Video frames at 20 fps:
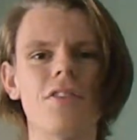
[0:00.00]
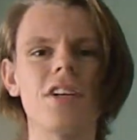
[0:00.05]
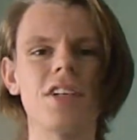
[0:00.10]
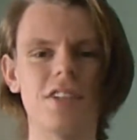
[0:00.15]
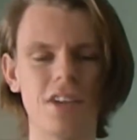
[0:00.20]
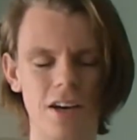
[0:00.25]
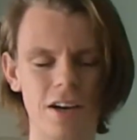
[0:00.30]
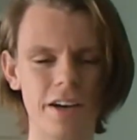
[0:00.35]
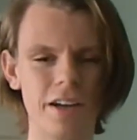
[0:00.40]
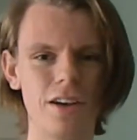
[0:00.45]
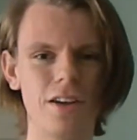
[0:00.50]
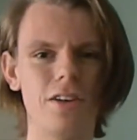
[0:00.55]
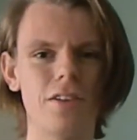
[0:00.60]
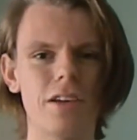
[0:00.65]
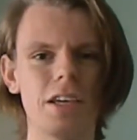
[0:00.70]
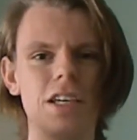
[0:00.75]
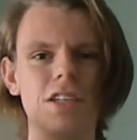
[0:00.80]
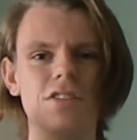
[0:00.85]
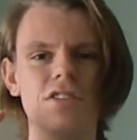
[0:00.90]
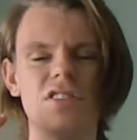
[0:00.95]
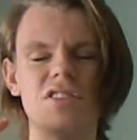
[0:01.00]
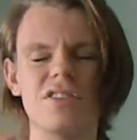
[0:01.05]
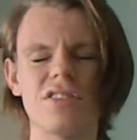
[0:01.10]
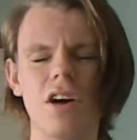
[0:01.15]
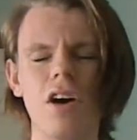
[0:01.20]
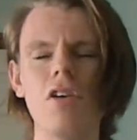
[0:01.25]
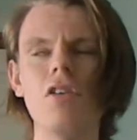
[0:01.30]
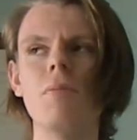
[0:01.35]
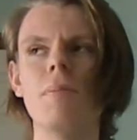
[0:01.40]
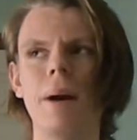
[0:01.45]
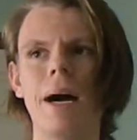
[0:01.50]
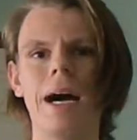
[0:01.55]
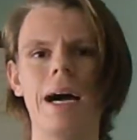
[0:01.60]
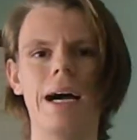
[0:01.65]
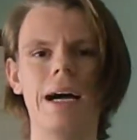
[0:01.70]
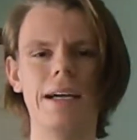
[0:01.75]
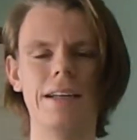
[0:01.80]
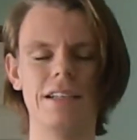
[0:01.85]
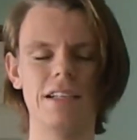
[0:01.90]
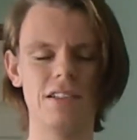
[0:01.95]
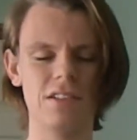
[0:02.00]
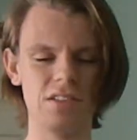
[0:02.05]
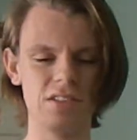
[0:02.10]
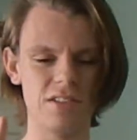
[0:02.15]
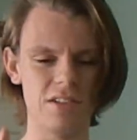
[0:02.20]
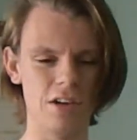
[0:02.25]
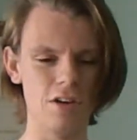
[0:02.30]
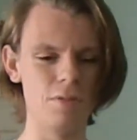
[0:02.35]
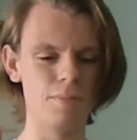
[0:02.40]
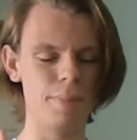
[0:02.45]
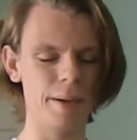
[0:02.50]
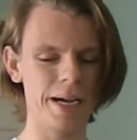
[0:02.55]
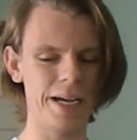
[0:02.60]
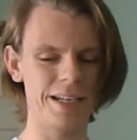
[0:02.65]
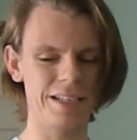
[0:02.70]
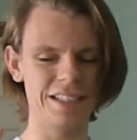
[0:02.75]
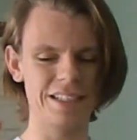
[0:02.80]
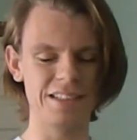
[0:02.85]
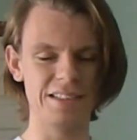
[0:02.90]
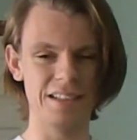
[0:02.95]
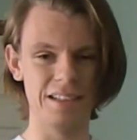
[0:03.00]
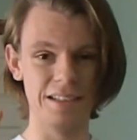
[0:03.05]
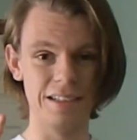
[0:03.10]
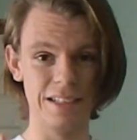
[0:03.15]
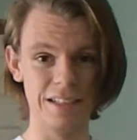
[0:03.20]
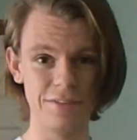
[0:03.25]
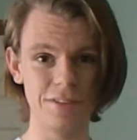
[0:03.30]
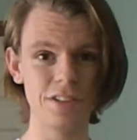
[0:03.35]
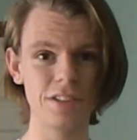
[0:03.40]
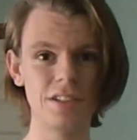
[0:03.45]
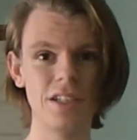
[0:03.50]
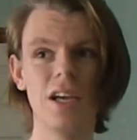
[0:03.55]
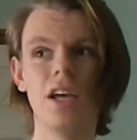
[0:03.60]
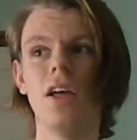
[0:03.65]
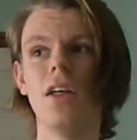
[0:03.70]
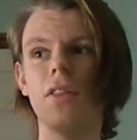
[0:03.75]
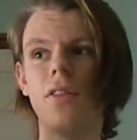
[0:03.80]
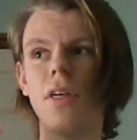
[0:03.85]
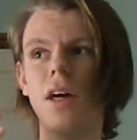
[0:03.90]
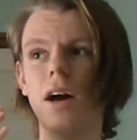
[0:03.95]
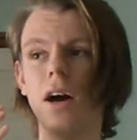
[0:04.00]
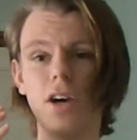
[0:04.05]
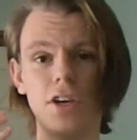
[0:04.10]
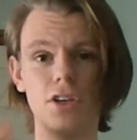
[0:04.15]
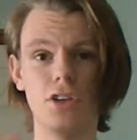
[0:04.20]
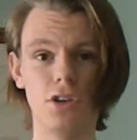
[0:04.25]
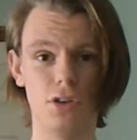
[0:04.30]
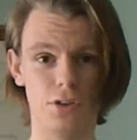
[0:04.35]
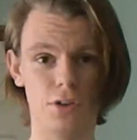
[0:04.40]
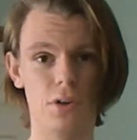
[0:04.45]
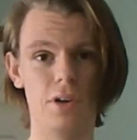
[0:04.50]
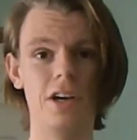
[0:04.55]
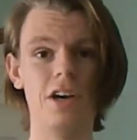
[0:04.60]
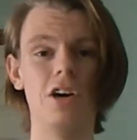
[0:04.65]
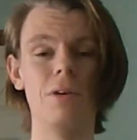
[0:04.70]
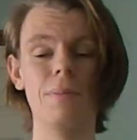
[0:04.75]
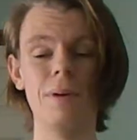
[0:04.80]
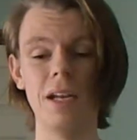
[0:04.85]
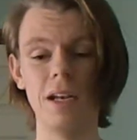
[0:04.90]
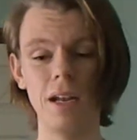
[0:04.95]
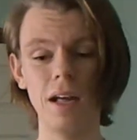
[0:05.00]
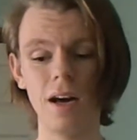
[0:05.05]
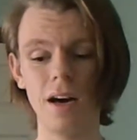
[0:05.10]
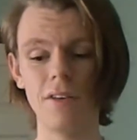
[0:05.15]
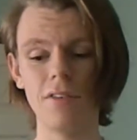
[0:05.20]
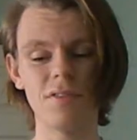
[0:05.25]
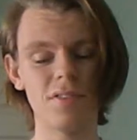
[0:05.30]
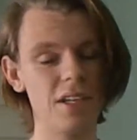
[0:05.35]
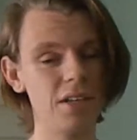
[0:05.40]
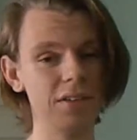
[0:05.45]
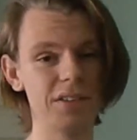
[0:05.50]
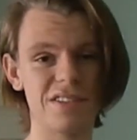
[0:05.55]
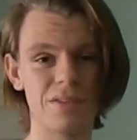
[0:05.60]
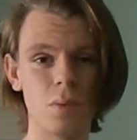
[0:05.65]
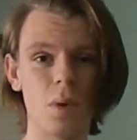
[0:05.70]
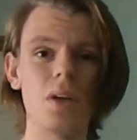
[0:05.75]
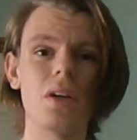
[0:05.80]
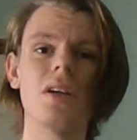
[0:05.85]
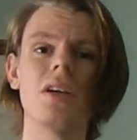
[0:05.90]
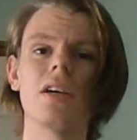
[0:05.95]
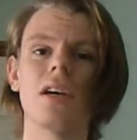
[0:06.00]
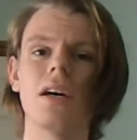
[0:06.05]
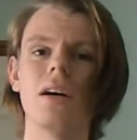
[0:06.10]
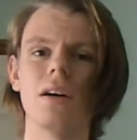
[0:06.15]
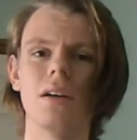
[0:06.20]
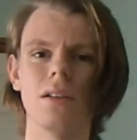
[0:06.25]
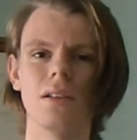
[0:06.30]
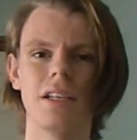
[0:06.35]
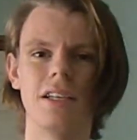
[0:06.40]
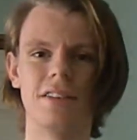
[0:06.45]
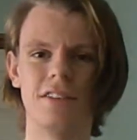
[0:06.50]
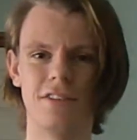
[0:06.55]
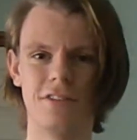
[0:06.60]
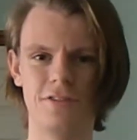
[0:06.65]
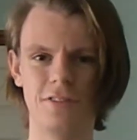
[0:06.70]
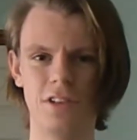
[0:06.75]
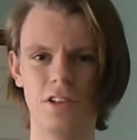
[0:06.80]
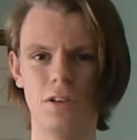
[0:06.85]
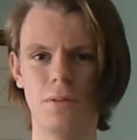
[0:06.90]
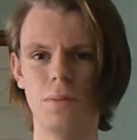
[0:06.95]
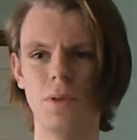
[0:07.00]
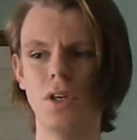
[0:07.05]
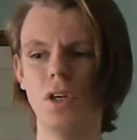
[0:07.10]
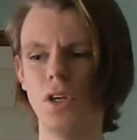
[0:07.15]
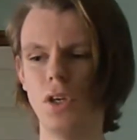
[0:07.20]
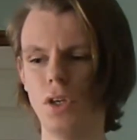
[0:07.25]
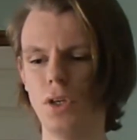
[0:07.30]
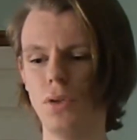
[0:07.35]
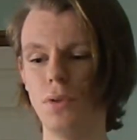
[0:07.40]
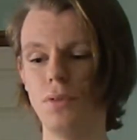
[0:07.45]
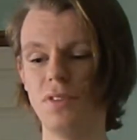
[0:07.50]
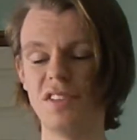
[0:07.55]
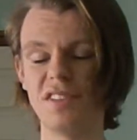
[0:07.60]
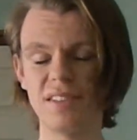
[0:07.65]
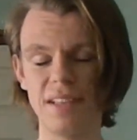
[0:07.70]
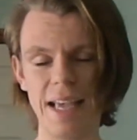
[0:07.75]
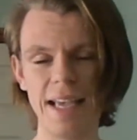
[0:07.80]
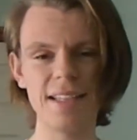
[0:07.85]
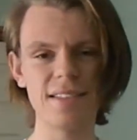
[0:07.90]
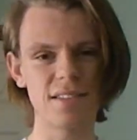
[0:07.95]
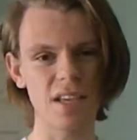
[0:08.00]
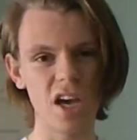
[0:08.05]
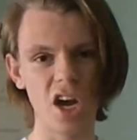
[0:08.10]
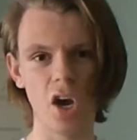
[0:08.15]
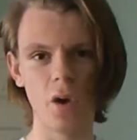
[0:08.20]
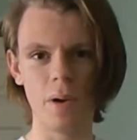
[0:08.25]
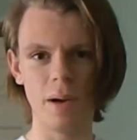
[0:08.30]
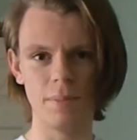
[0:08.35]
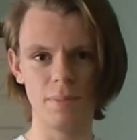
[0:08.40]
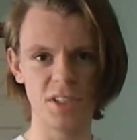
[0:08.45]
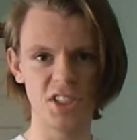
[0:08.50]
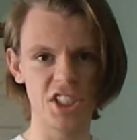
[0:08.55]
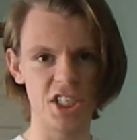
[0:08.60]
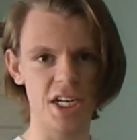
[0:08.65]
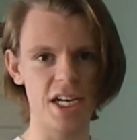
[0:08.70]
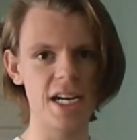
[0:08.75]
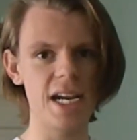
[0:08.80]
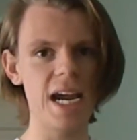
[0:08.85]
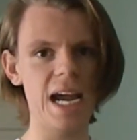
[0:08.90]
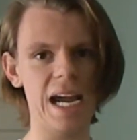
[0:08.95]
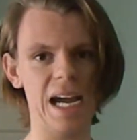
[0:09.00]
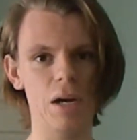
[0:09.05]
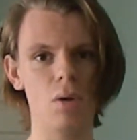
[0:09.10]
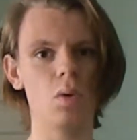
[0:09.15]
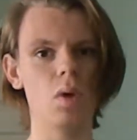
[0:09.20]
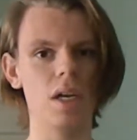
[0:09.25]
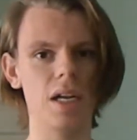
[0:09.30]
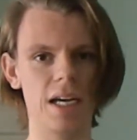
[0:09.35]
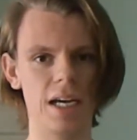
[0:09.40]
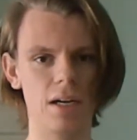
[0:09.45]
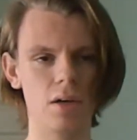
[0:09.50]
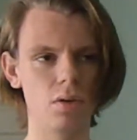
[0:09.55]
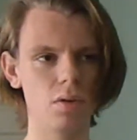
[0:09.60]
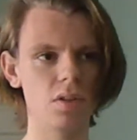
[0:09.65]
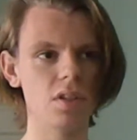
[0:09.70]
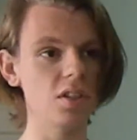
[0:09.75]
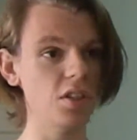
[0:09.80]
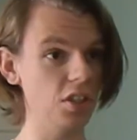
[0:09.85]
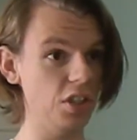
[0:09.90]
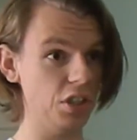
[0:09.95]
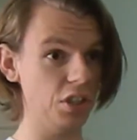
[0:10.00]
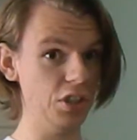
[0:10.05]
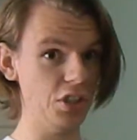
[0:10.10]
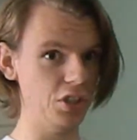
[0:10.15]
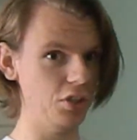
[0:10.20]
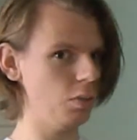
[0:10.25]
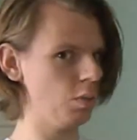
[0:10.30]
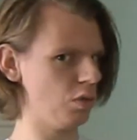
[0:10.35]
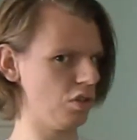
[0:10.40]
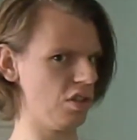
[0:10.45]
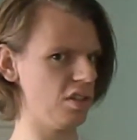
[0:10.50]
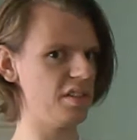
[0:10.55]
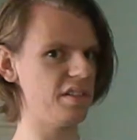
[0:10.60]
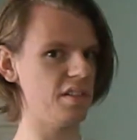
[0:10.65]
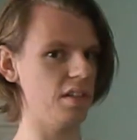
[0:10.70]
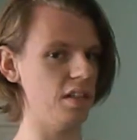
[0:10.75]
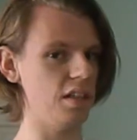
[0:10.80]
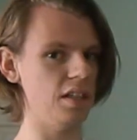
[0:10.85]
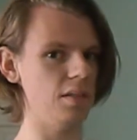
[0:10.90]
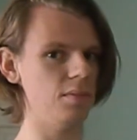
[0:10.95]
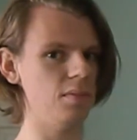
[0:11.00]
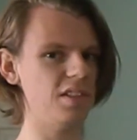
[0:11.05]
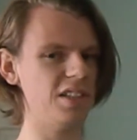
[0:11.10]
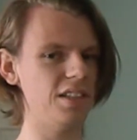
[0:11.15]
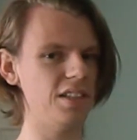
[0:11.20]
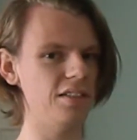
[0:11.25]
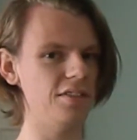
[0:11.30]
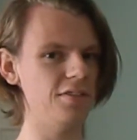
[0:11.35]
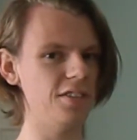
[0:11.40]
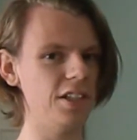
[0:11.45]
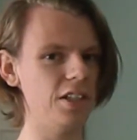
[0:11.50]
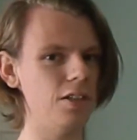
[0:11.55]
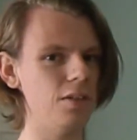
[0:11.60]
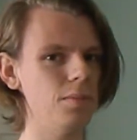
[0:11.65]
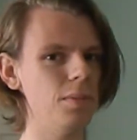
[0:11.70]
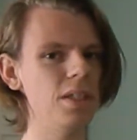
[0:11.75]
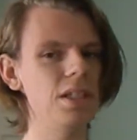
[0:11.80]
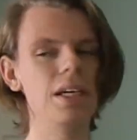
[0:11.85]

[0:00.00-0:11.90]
the dialogue is so bad and so badly delivered that I could not help but laugh. There is one girl in the film who says OMG out loud numerous times in the film